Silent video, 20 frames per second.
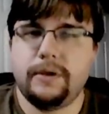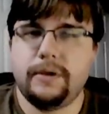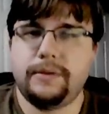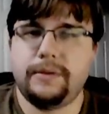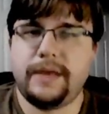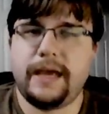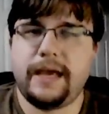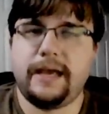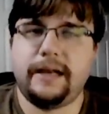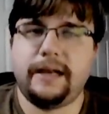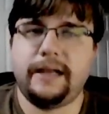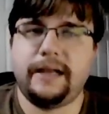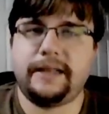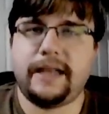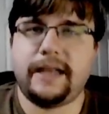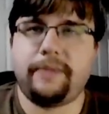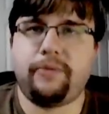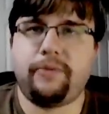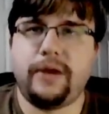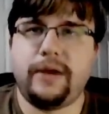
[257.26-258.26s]
then at
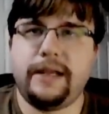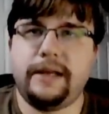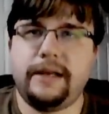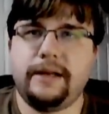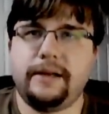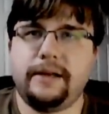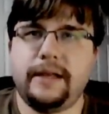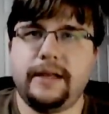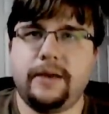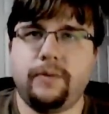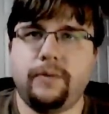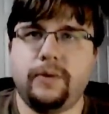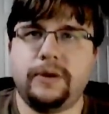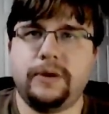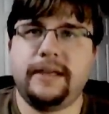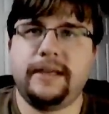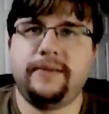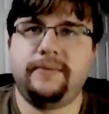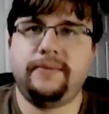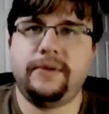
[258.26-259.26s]
that point it would
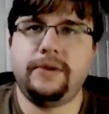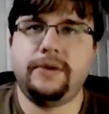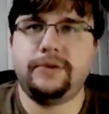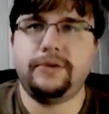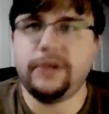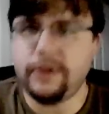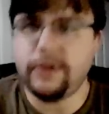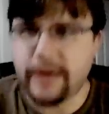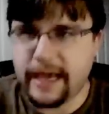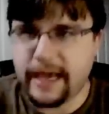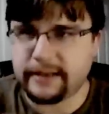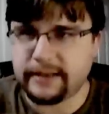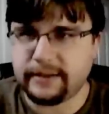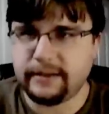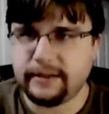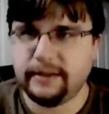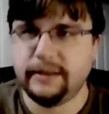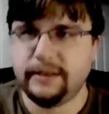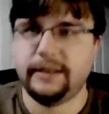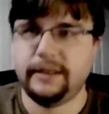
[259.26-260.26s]
give you 2 days.
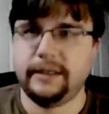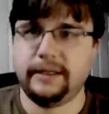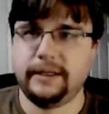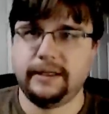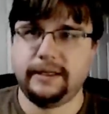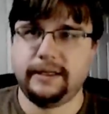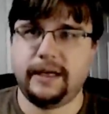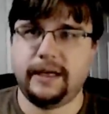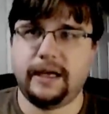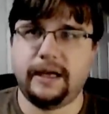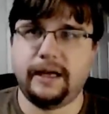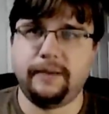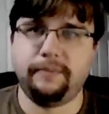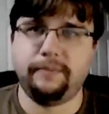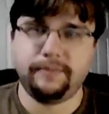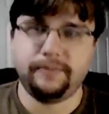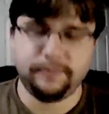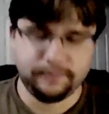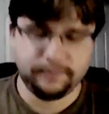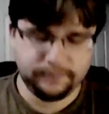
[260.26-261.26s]
And
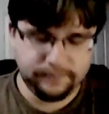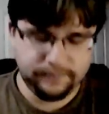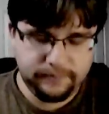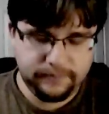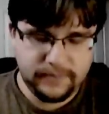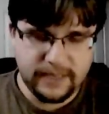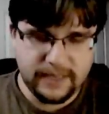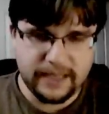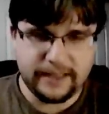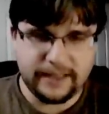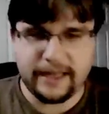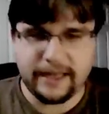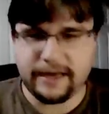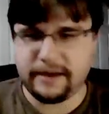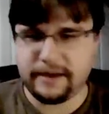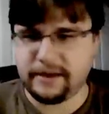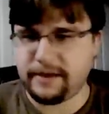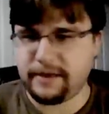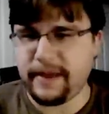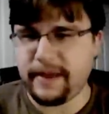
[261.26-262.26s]

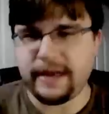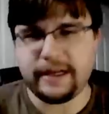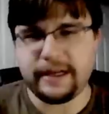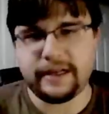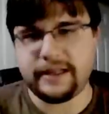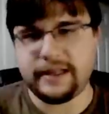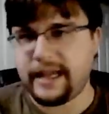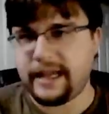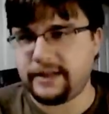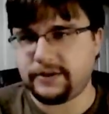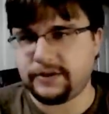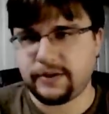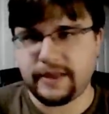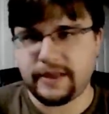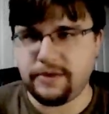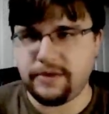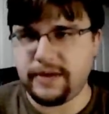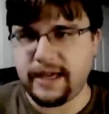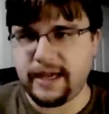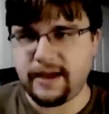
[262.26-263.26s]
then depending on the answer
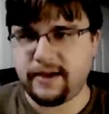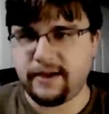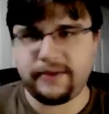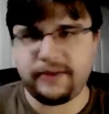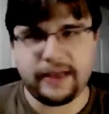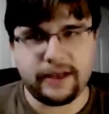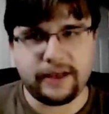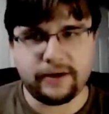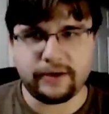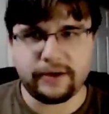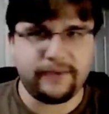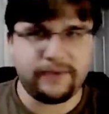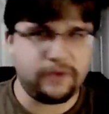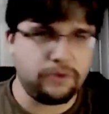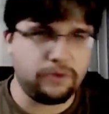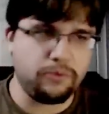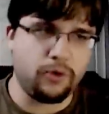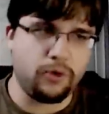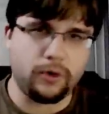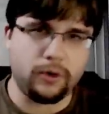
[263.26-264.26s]
that you give, it'll give you
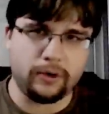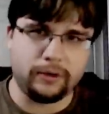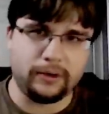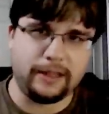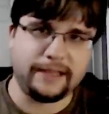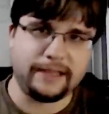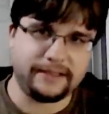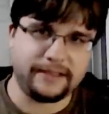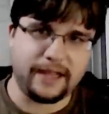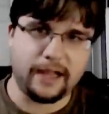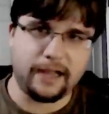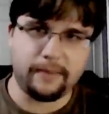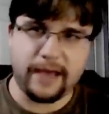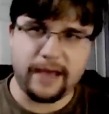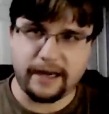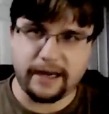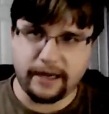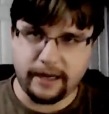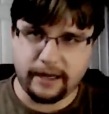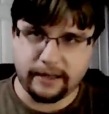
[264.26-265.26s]
more or less time
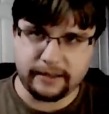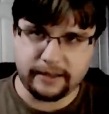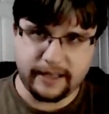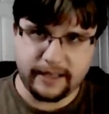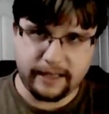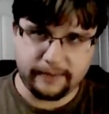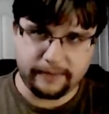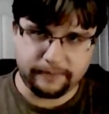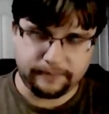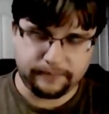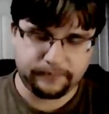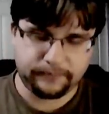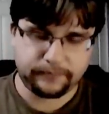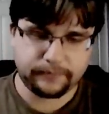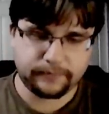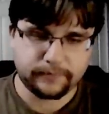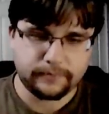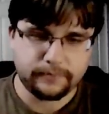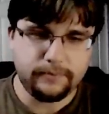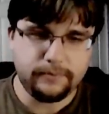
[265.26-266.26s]
added on to that.
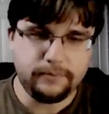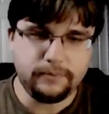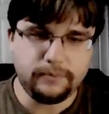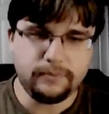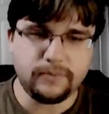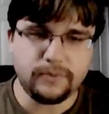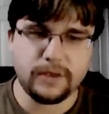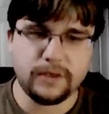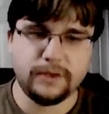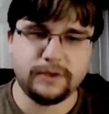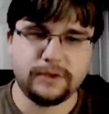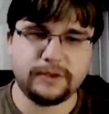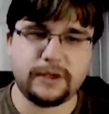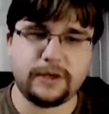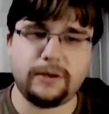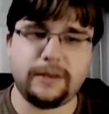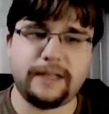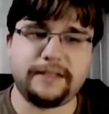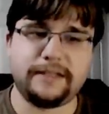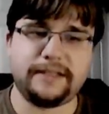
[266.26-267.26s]

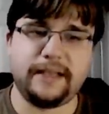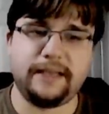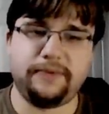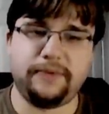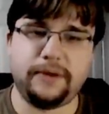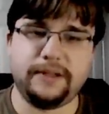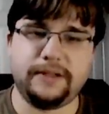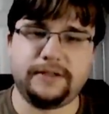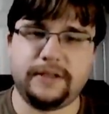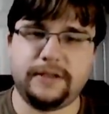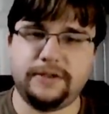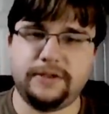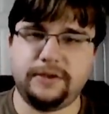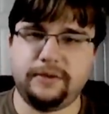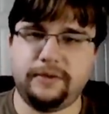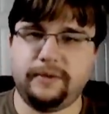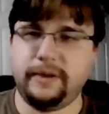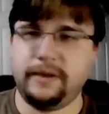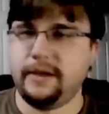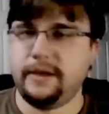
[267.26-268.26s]
So let's say, for instance, you
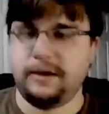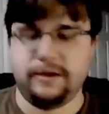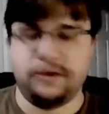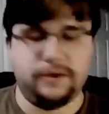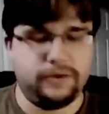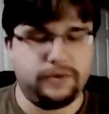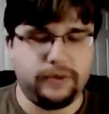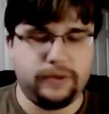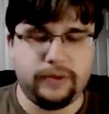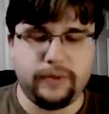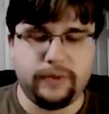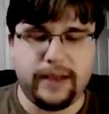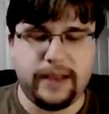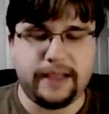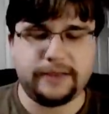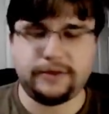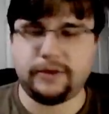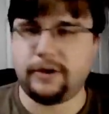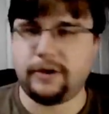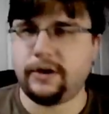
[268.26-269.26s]

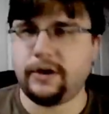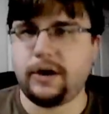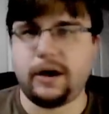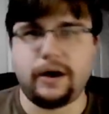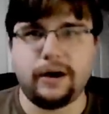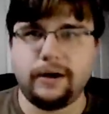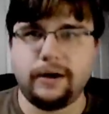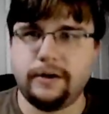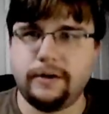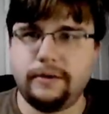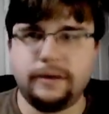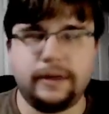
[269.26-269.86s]
answered a card,